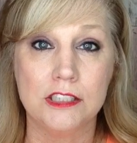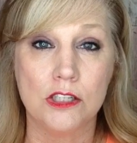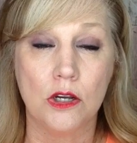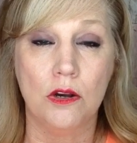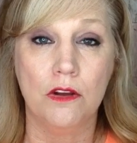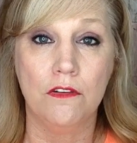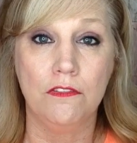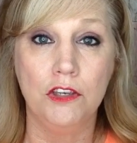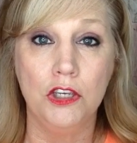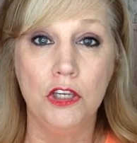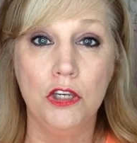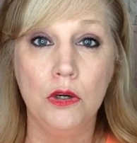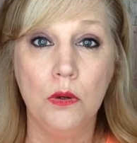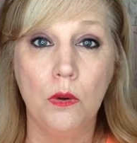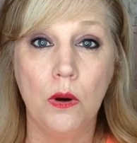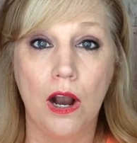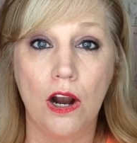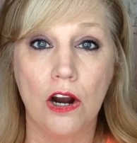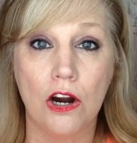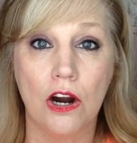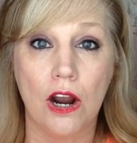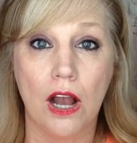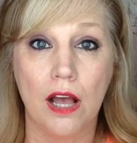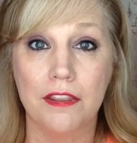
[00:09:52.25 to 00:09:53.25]
So if you
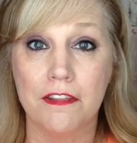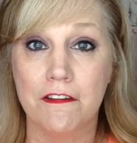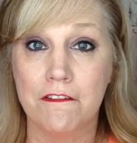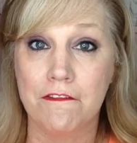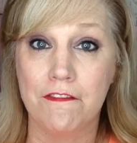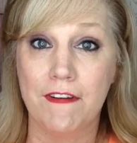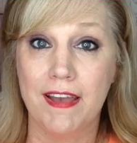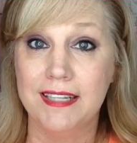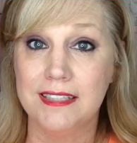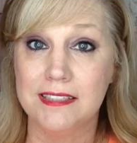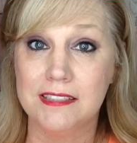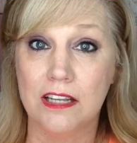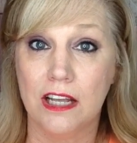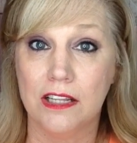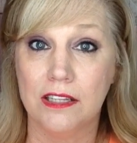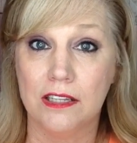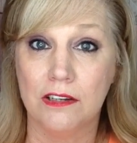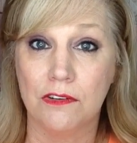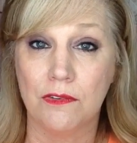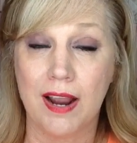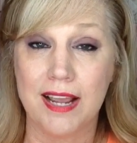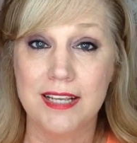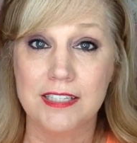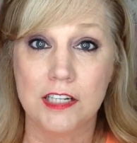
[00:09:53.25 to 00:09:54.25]
are on the fence on
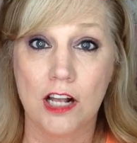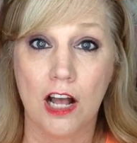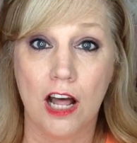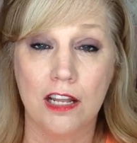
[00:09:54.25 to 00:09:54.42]
the rice